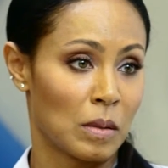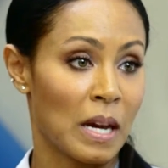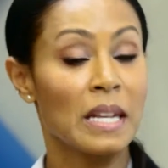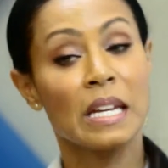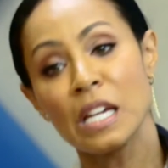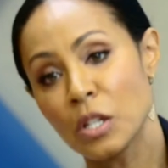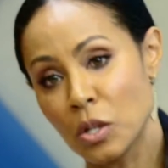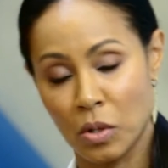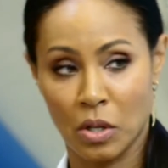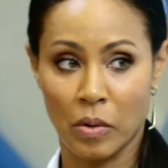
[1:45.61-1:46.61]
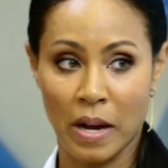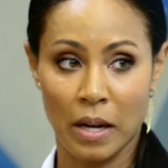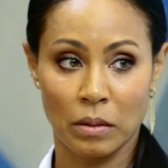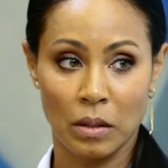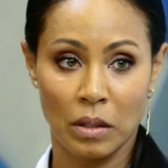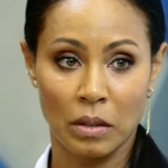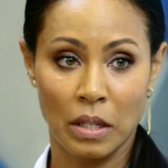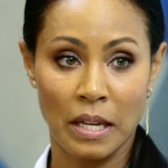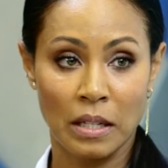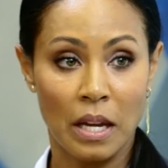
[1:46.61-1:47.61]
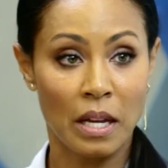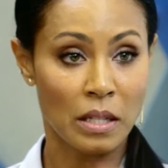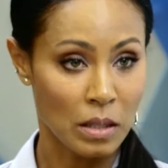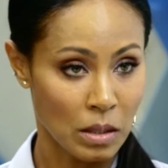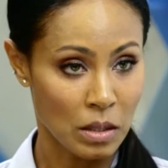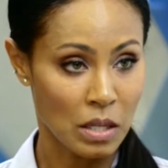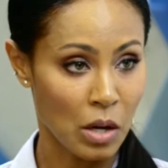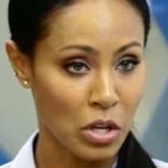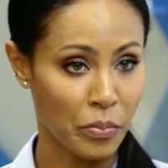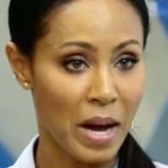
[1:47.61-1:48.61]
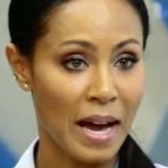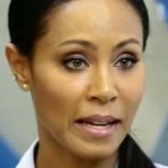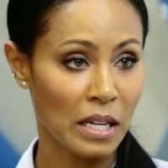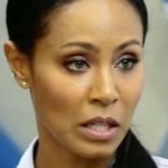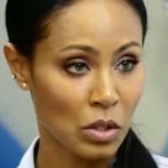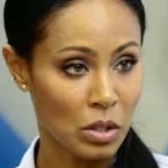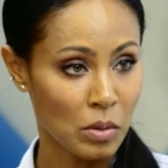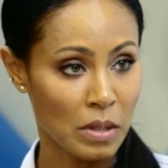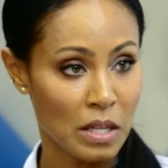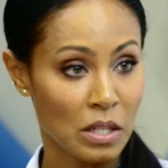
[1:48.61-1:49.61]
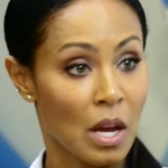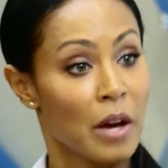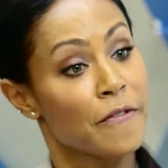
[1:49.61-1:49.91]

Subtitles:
I need you to go out and sell your body and do this